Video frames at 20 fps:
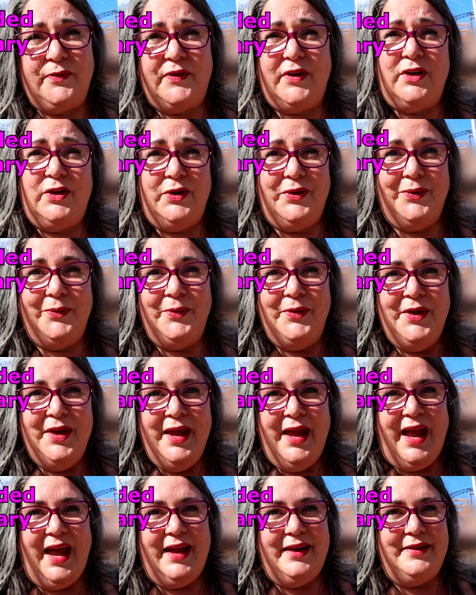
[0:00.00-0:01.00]
than you,
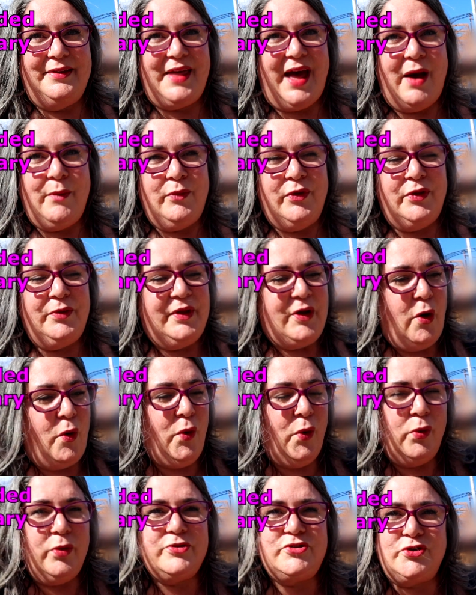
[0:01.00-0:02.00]
and that will
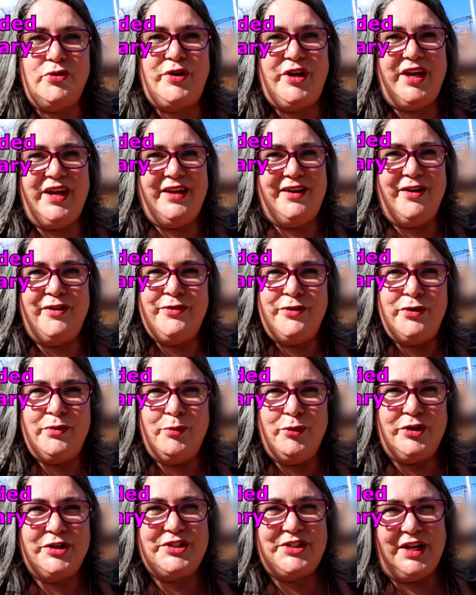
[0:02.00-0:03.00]
hold your kid a little
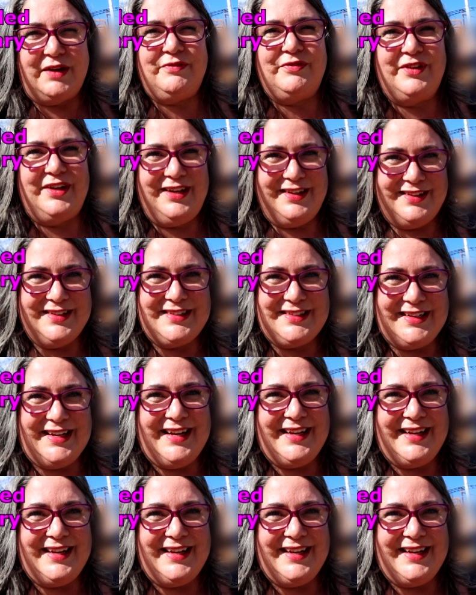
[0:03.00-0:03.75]
more safely in the seat.